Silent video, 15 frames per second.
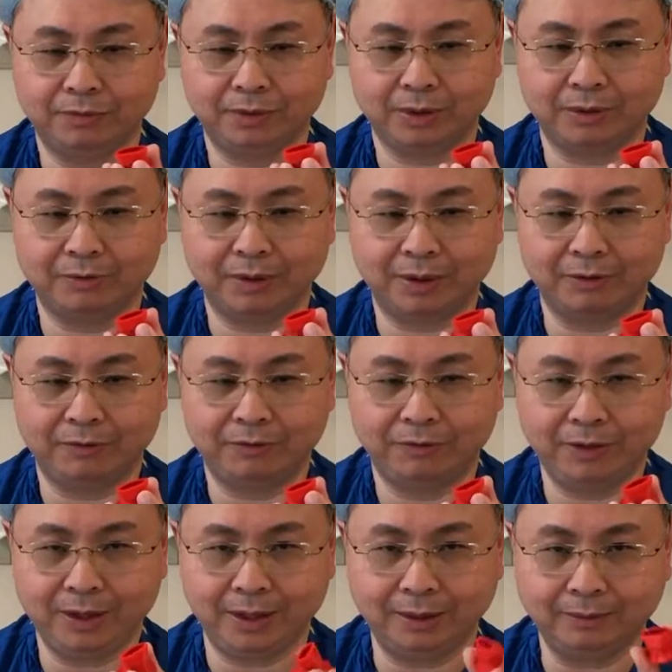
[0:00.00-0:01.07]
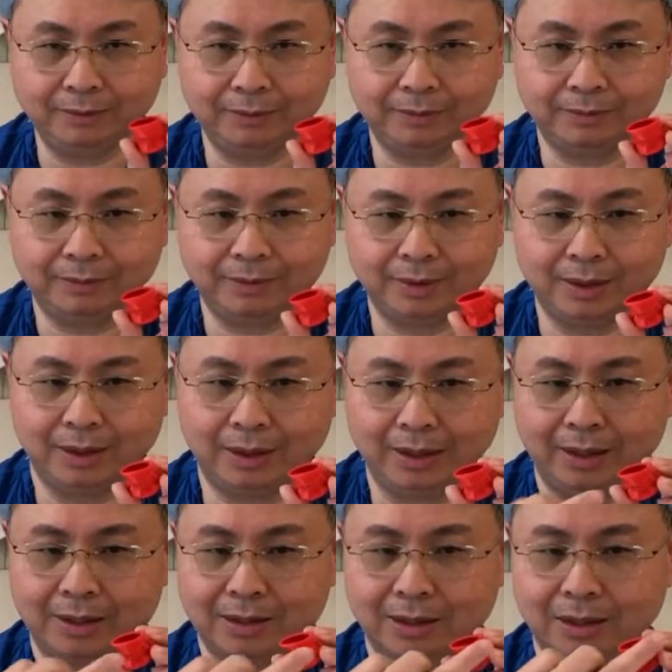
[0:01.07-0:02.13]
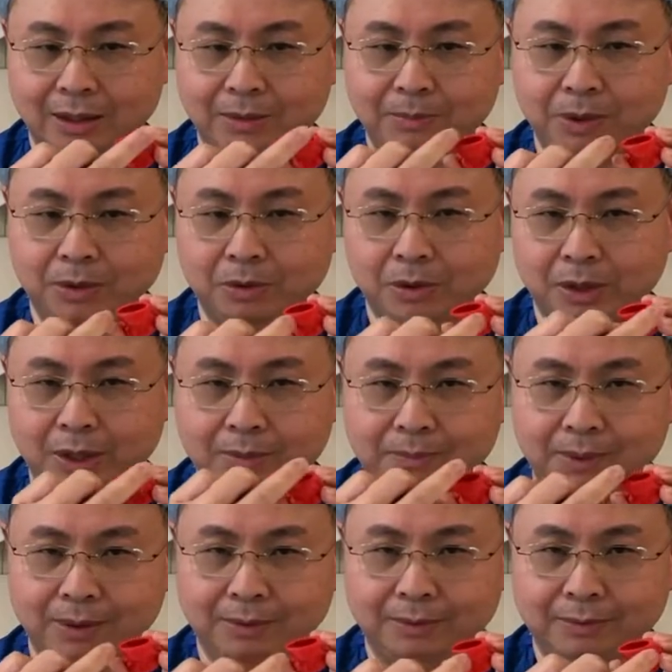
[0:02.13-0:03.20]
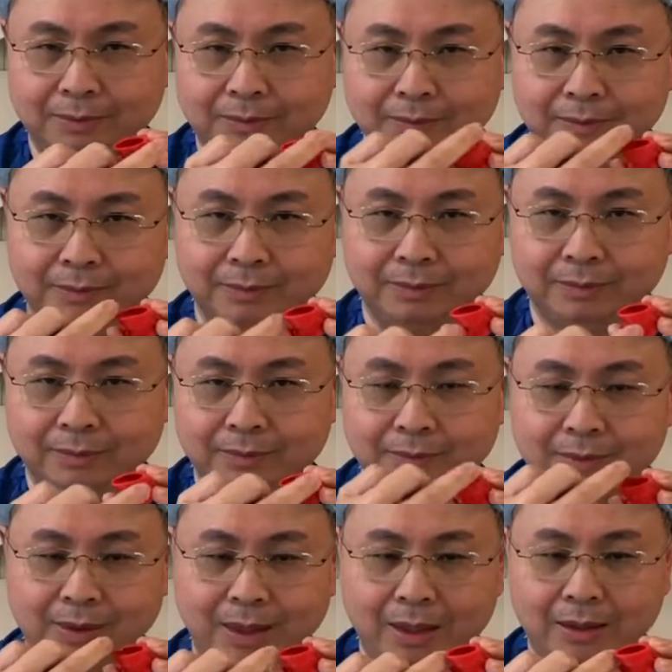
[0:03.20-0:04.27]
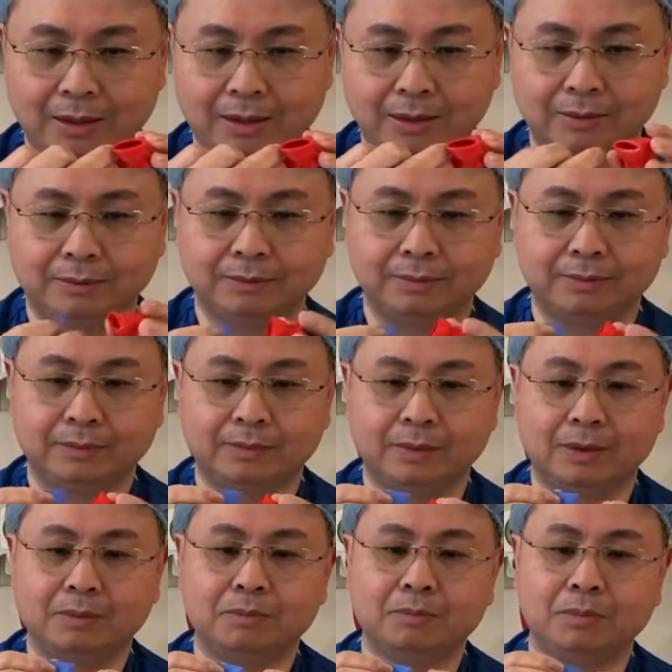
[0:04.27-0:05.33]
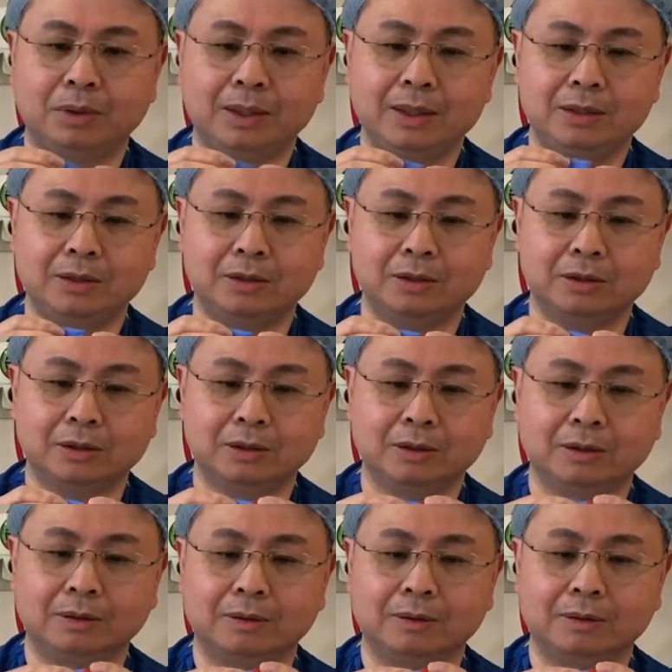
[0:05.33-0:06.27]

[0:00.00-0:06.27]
flutter valve fitting has an elliptical shaped end. Place your